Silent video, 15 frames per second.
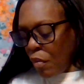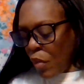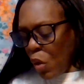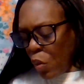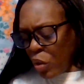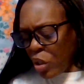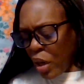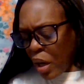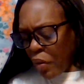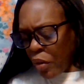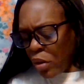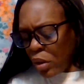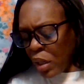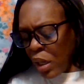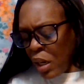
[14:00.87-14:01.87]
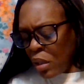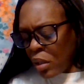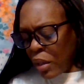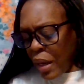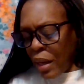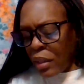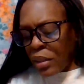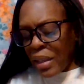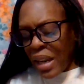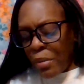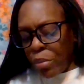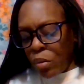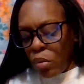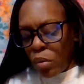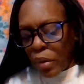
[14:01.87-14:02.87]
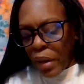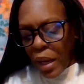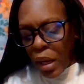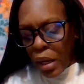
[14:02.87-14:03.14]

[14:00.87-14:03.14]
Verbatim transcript: whichever these anti-blue light